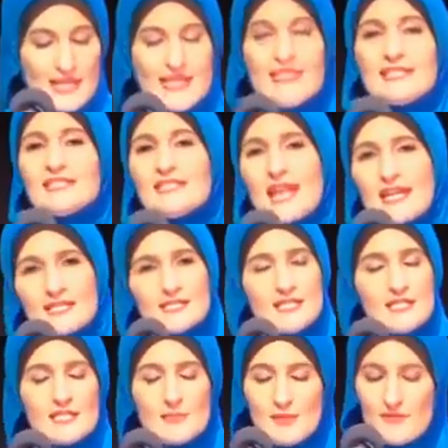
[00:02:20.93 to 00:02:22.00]

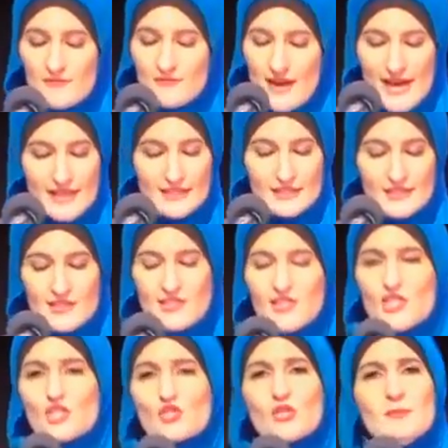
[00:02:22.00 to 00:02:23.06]
sexism and violence,
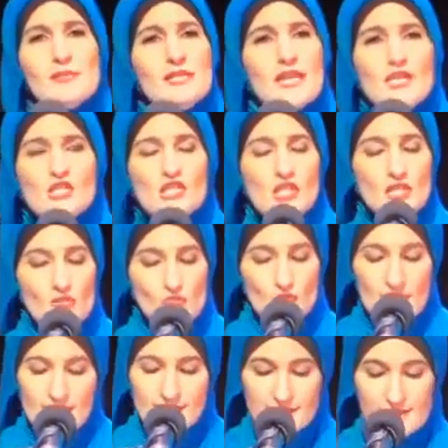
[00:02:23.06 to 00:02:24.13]
discrimination,
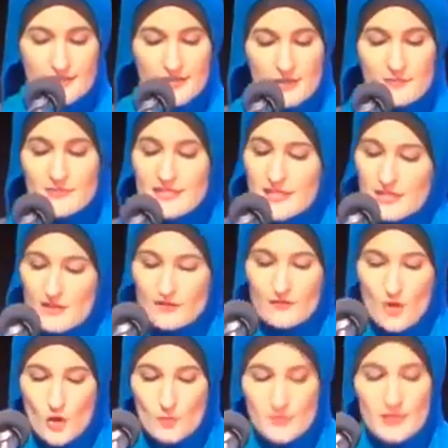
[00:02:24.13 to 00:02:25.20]
racism,
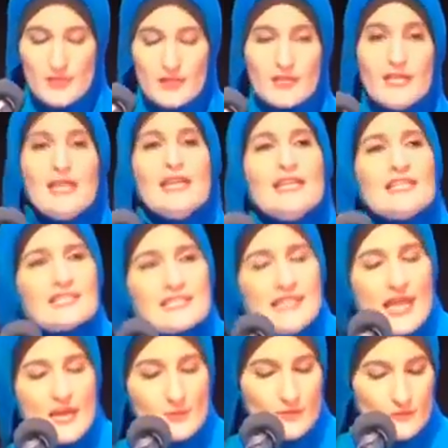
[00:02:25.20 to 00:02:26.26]
xenophobia,
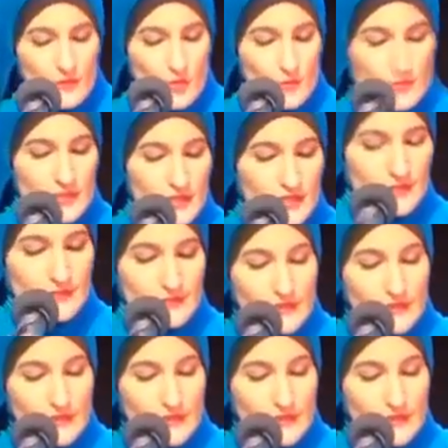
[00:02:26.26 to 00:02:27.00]
Islamophobia,